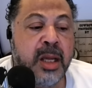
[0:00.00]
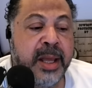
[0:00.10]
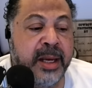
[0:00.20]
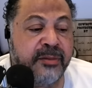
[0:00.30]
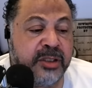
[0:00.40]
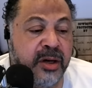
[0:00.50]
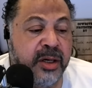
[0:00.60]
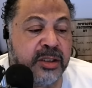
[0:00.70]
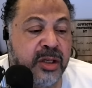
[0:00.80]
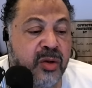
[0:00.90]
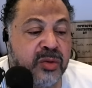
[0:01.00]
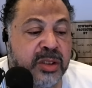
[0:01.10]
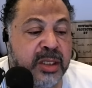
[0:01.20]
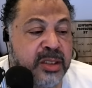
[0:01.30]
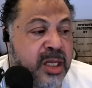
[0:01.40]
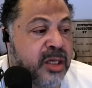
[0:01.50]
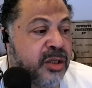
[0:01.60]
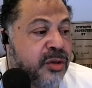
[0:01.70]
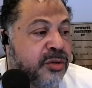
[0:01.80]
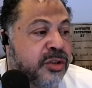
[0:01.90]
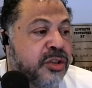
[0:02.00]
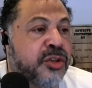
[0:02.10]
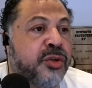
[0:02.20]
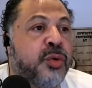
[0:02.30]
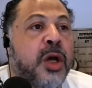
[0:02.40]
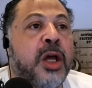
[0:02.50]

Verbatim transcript: And if Jerry Jones continues to